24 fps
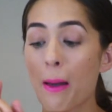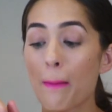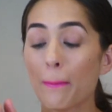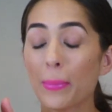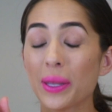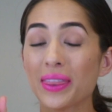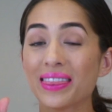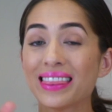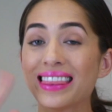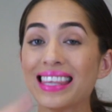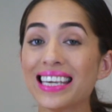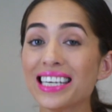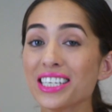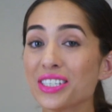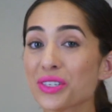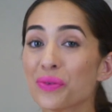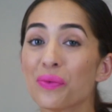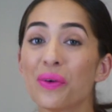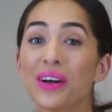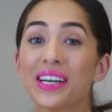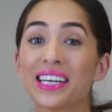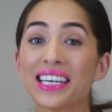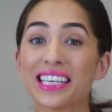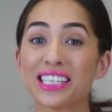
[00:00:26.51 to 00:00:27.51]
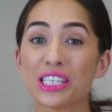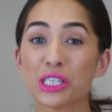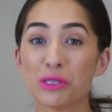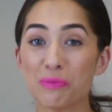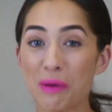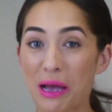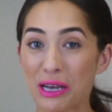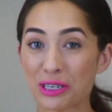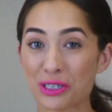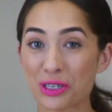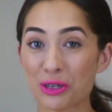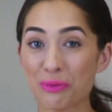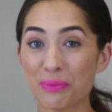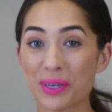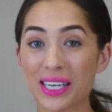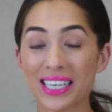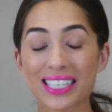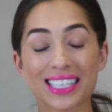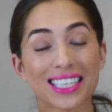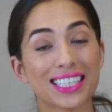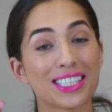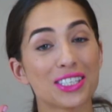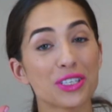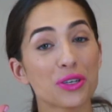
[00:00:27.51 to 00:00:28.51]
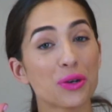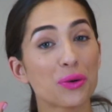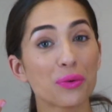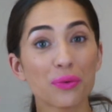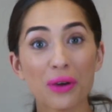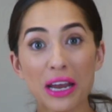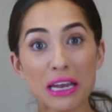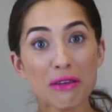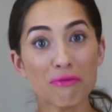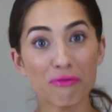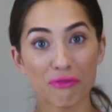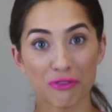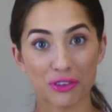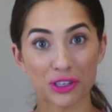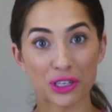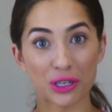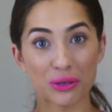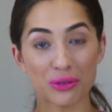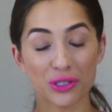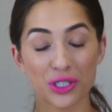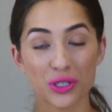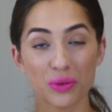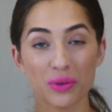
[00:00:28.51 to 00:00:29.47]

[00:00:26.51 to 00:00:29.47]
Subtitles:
but this one is special because it's grapefruit.